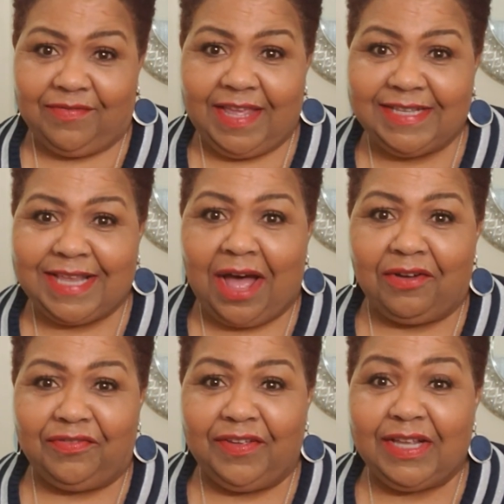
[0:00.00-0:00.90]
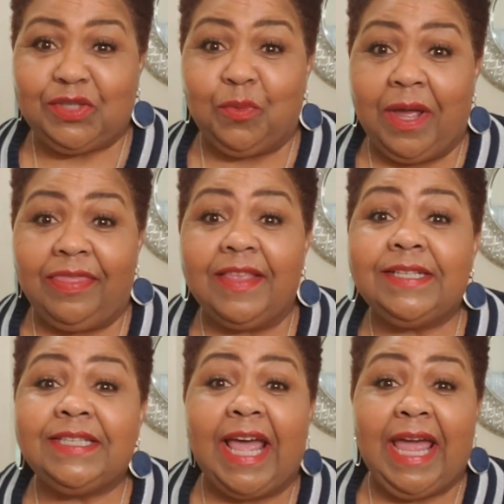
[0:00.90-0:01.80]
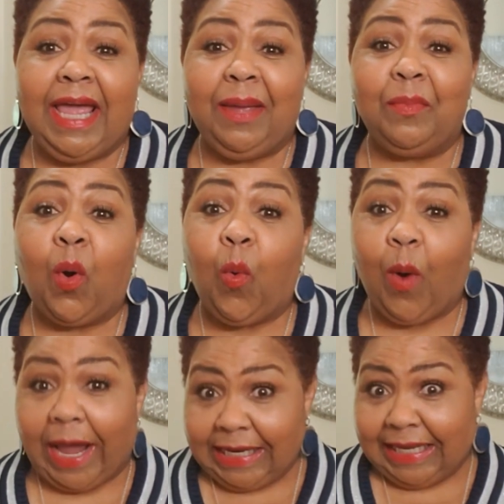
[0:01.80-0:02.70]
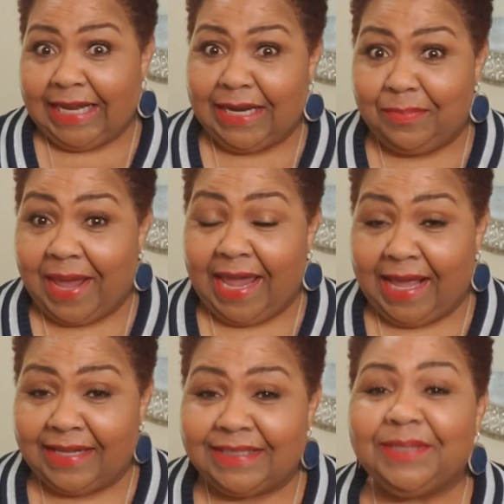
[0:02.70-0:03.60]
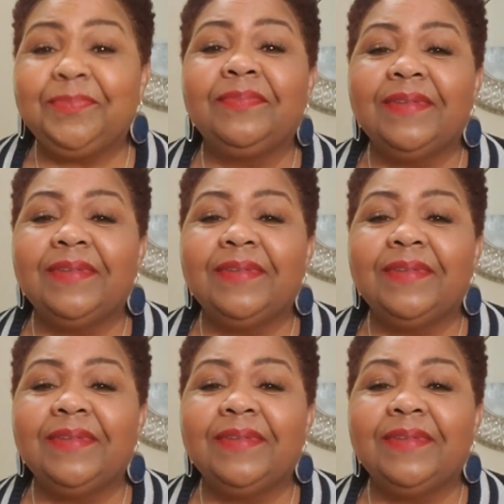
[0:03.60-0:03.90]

of these outfits with the same white linen pants.